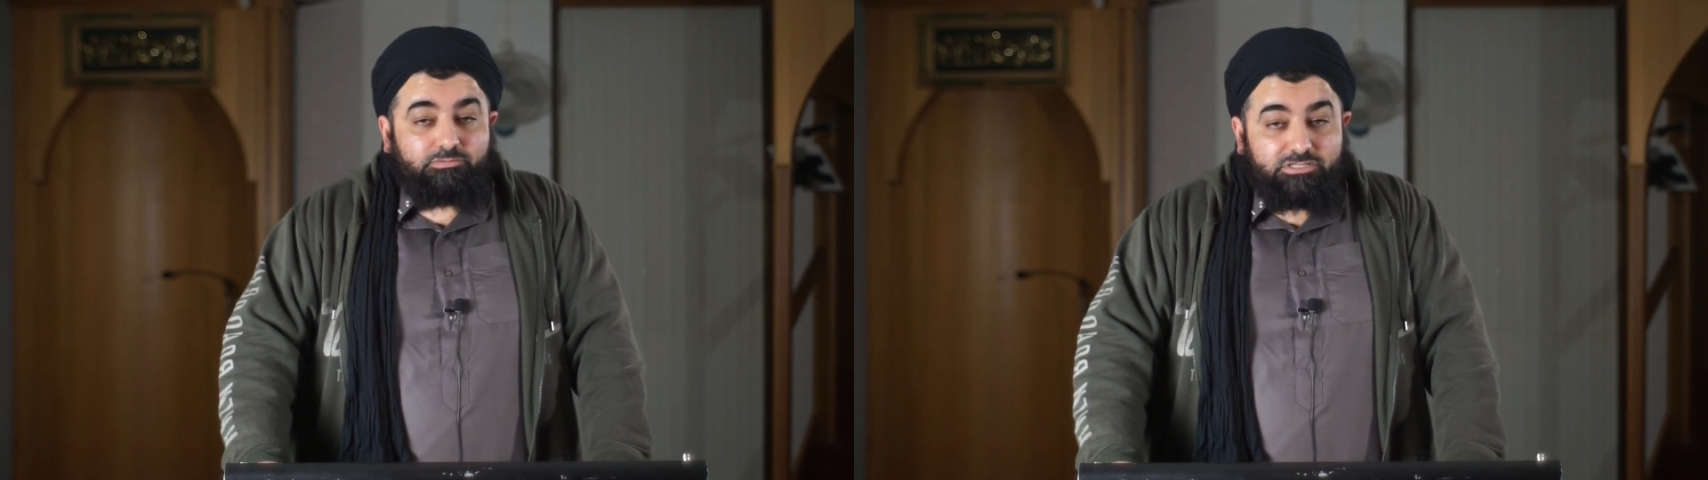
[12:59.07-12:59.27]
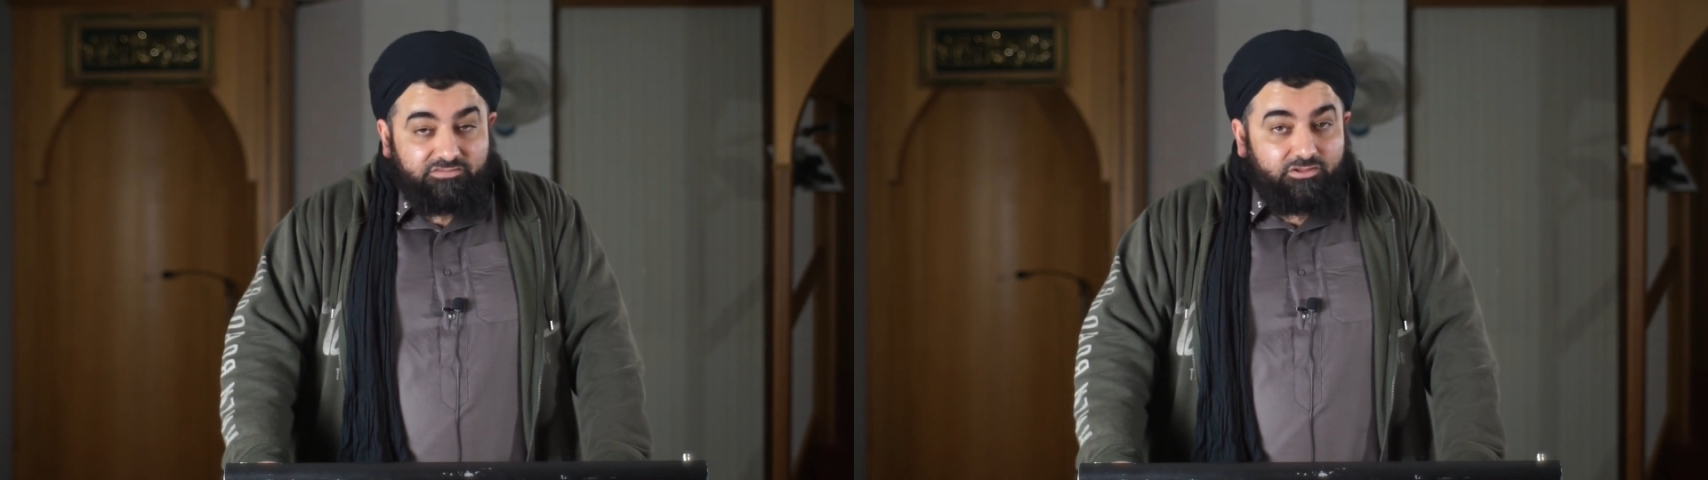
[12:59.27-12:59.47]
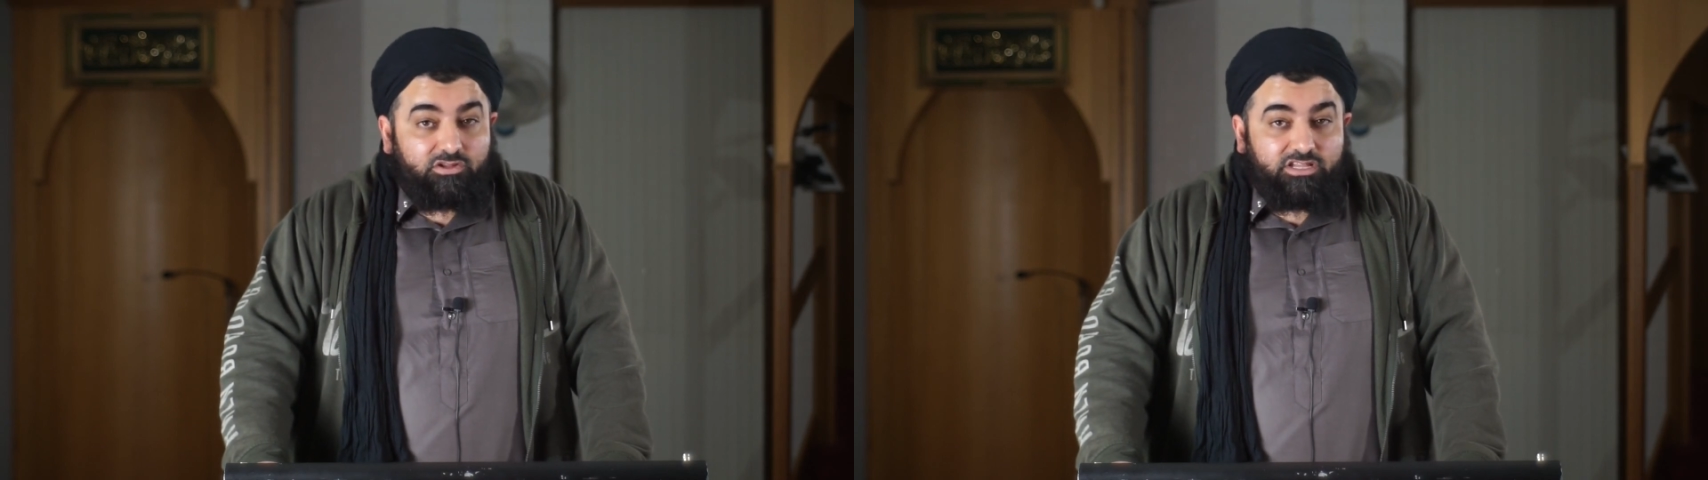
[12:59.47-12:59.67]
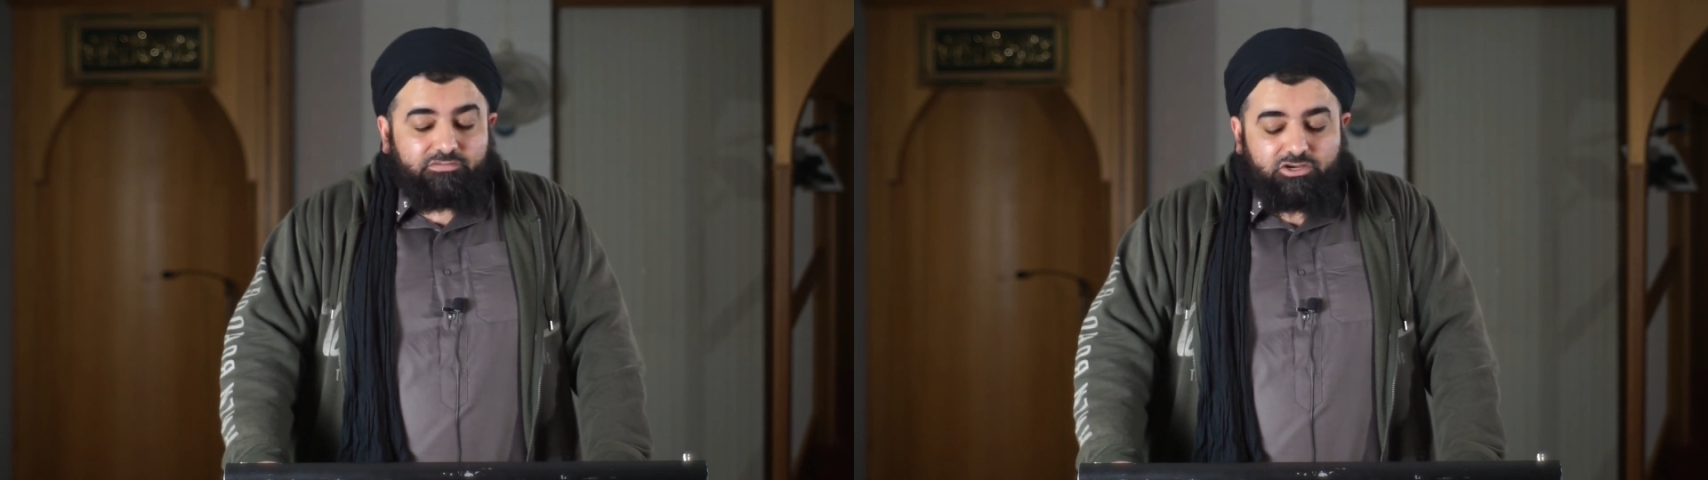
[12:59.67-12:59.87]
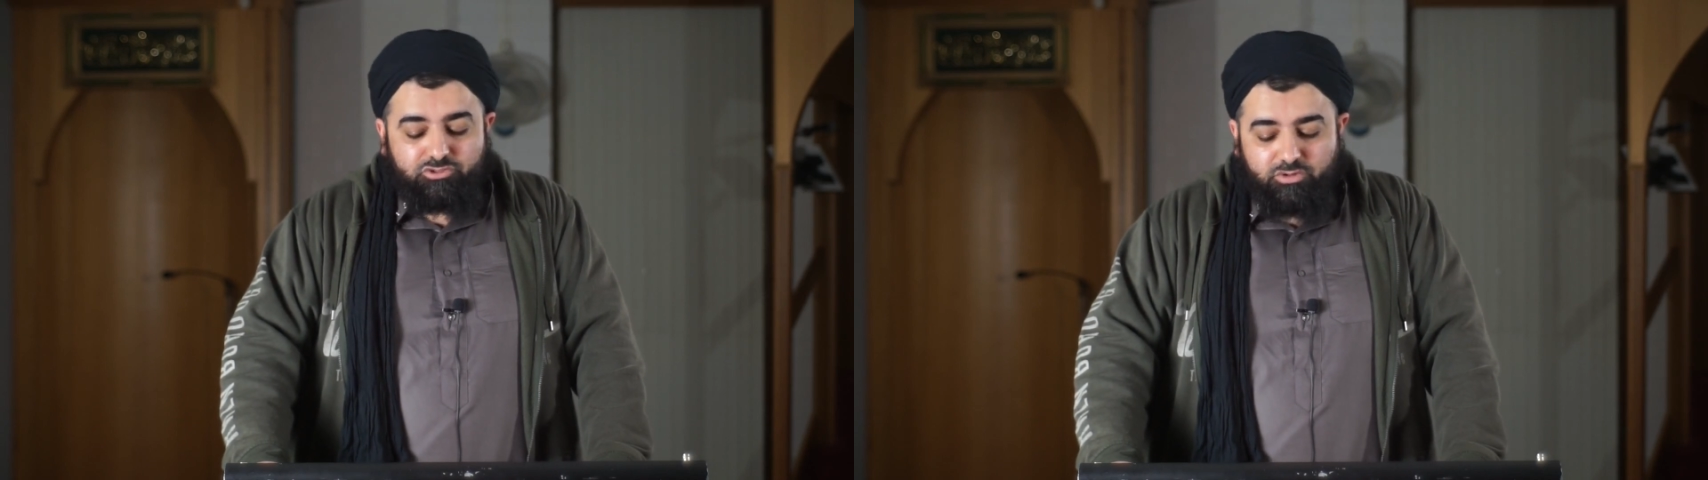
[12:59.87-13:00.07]
specifically on the day
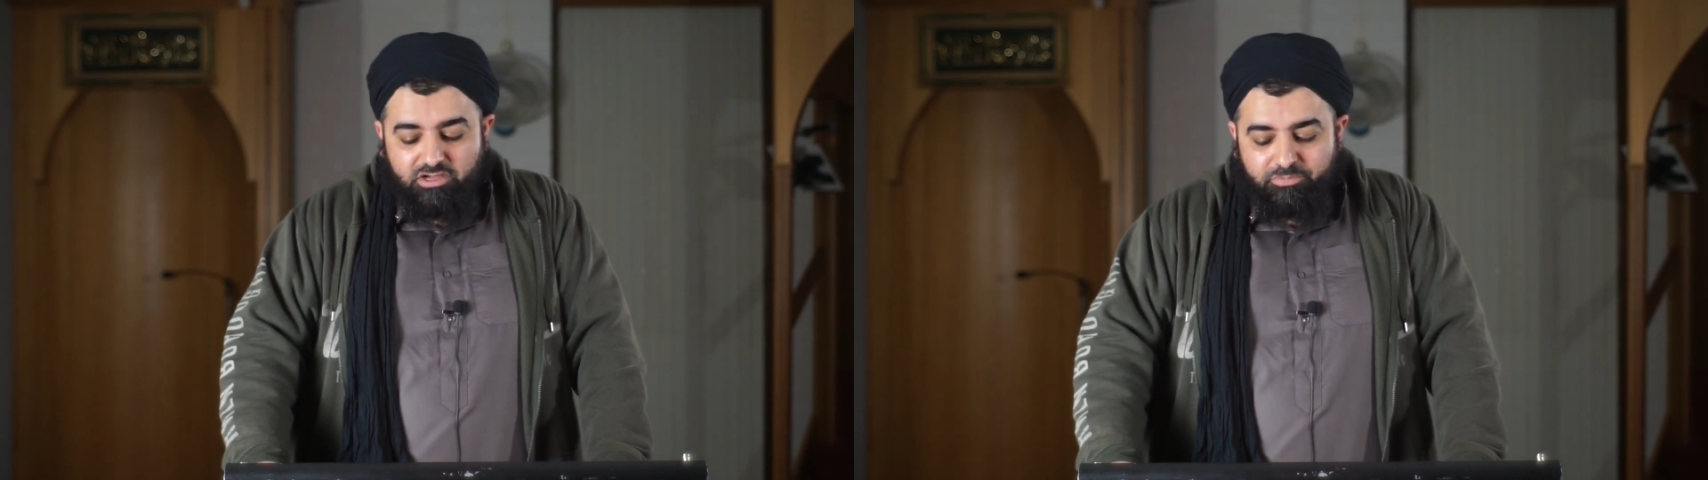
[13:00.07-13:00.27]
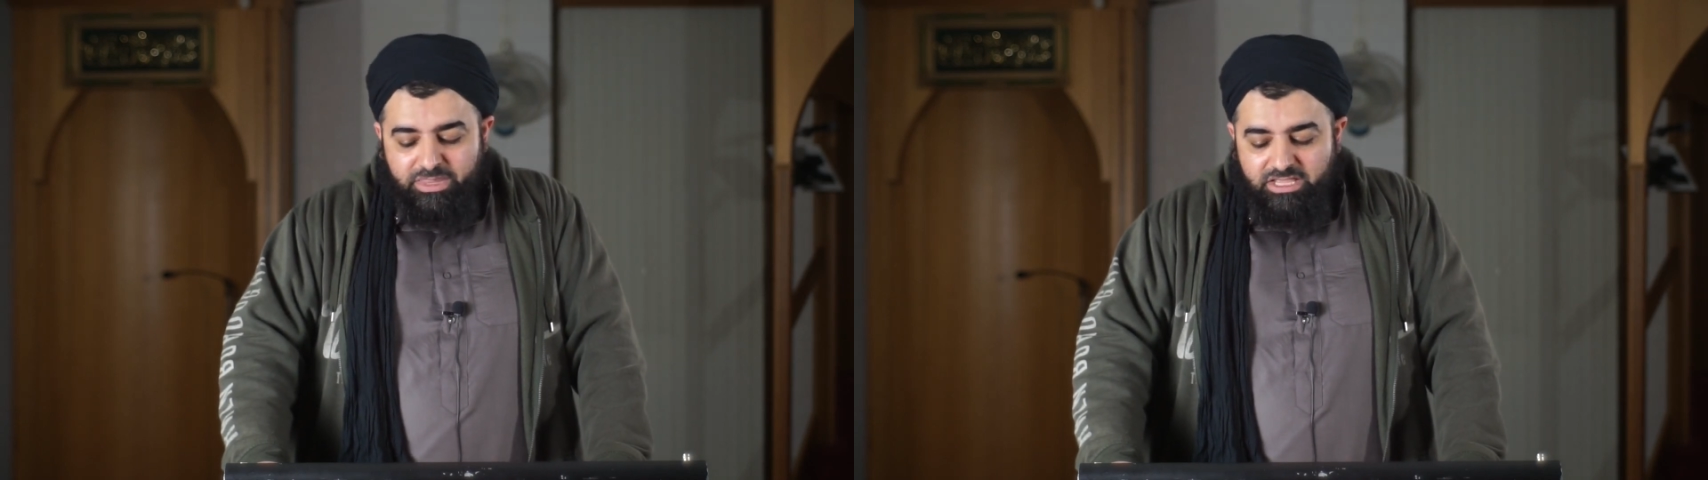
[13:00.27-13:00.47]
of Ashura.